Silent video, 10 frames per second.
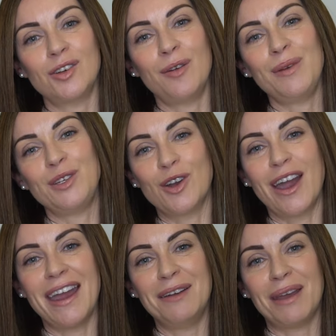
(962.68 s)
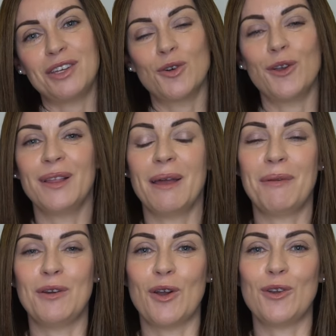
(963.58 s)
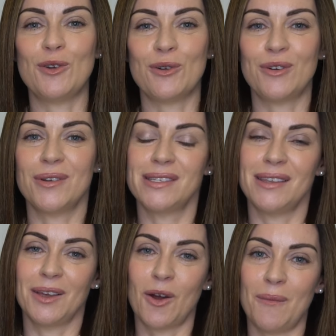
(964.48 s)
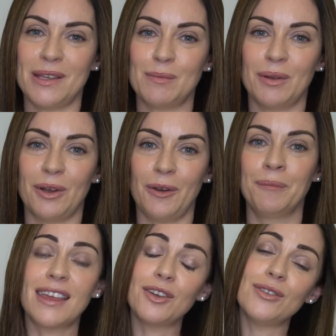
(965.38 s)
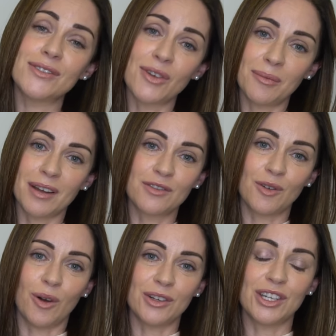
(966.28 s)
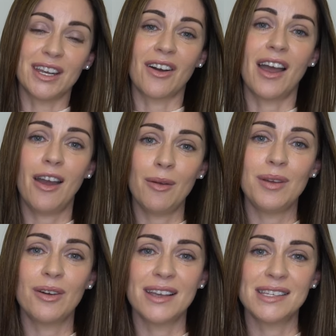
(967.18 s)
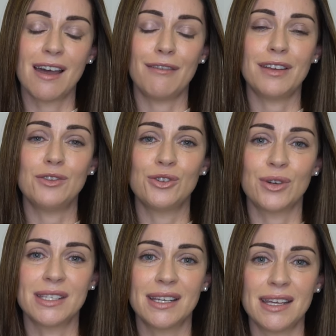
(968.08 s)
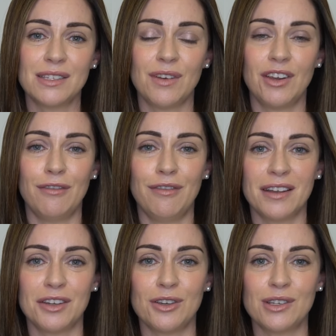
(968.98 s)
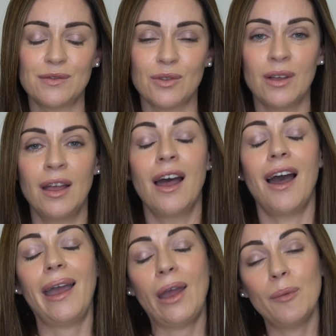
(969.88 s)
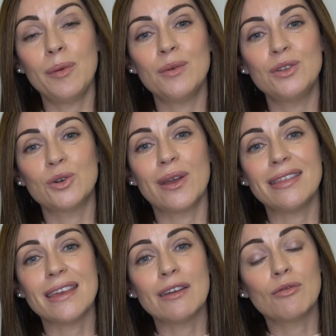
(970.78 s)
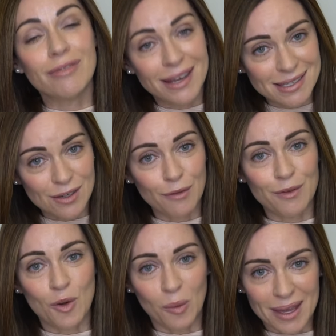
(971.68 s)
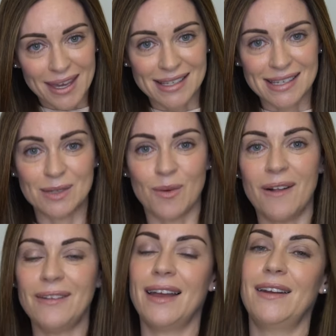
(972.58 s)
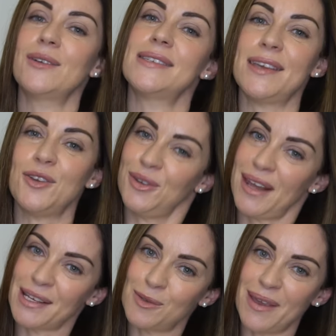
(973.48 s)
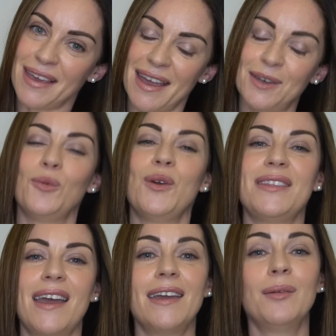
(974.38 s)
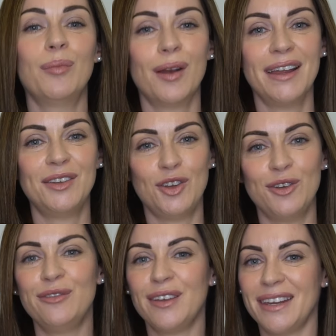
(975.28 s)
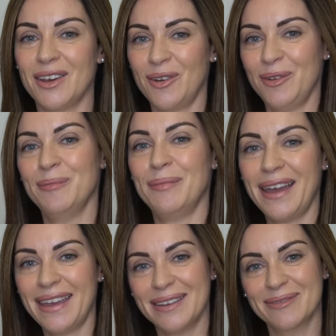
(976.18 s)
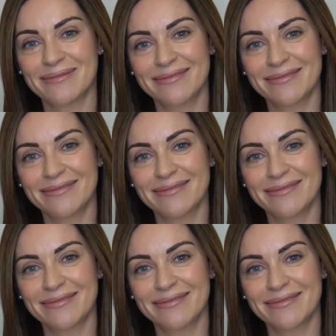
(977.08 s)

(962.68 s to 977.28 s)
don't be shy and make sure you let me know your thoughts in the comments below. Thank you so much for watching. I hope you guys have enjoyed today's video and found it useful. I hope you enjoy the rest of your weekend as well, and I'll see you next weekend with a brand new video. Bye.